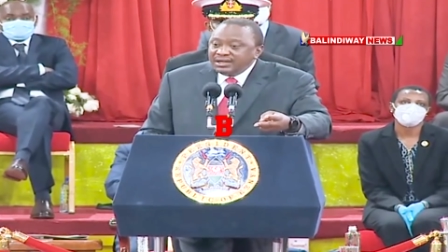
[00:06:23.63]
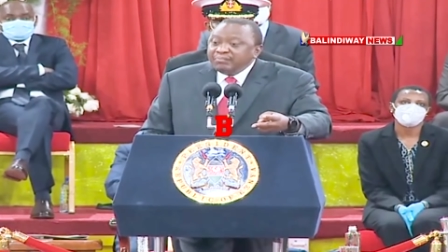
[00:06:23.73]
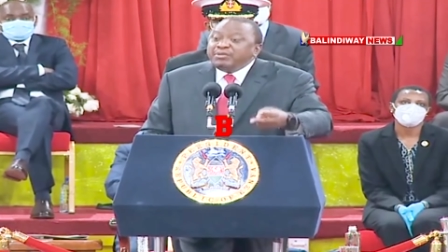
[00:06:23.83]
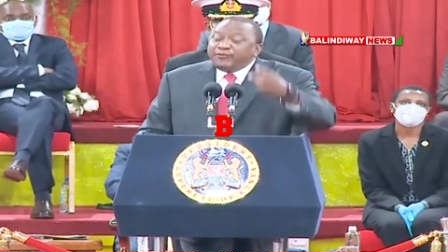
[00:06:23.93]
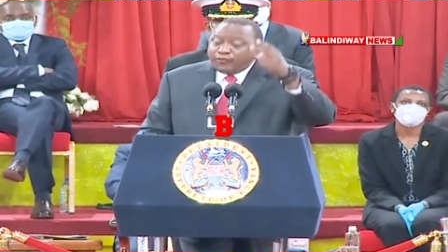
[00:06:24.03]

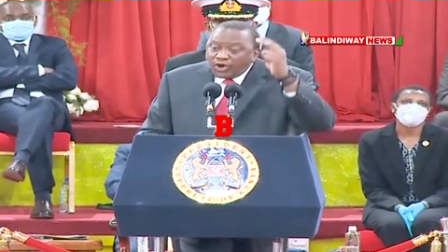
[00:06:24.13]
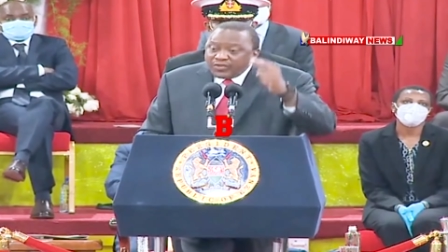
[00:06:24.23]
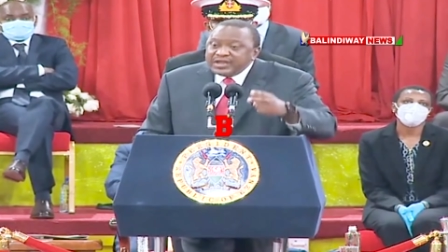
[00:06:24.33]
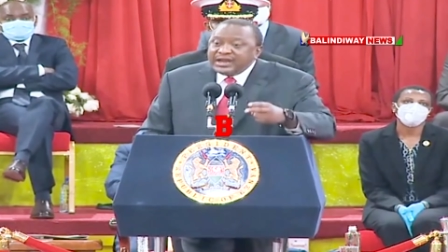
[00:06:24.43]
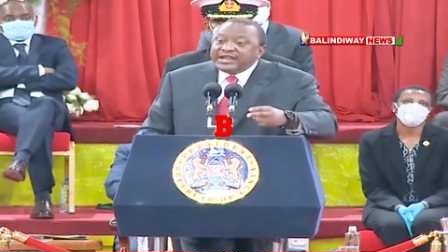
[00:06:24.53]
before
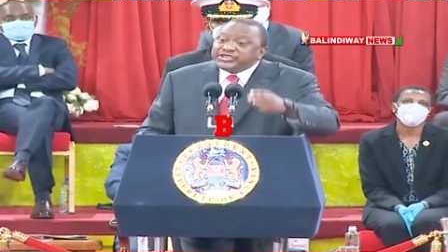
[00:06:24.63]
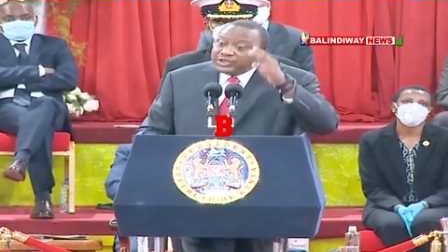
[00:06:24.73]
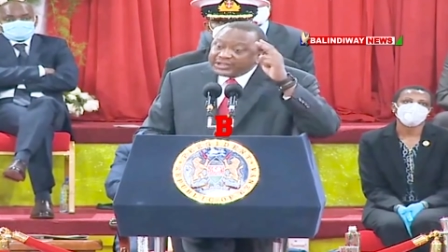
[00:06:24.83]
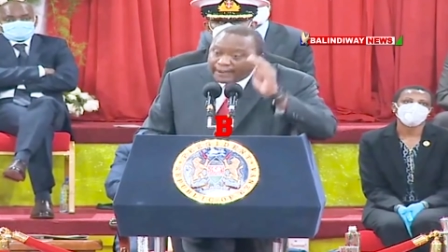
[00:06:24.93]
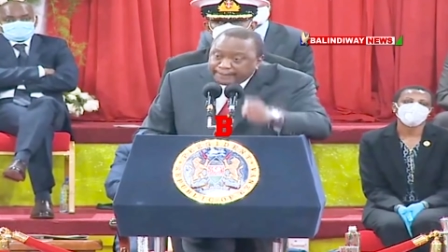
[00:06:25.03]
the
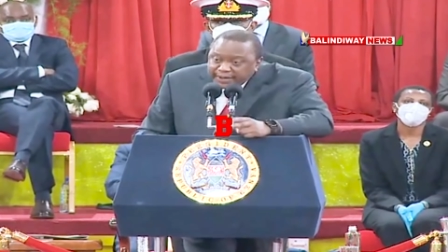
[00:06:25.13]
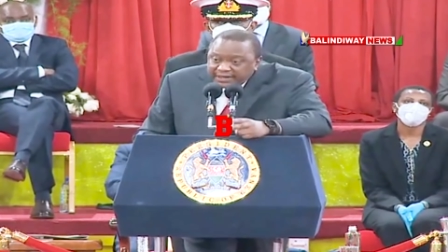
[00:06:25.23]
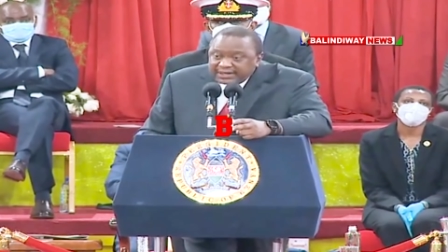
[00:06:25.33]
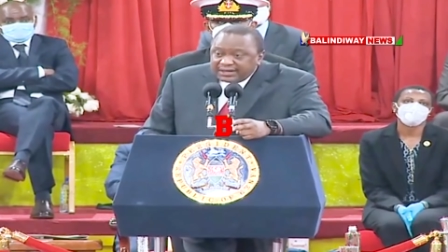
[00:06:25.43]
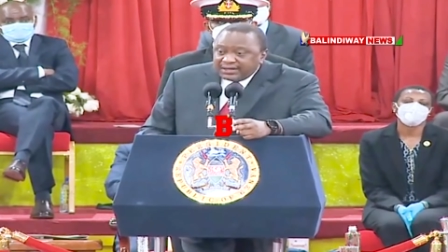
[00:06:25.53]
election
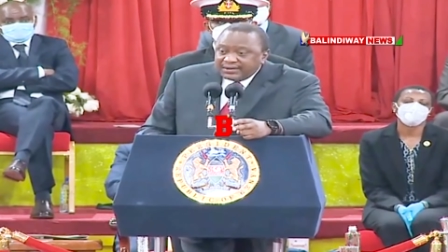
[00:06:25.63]
campaigning,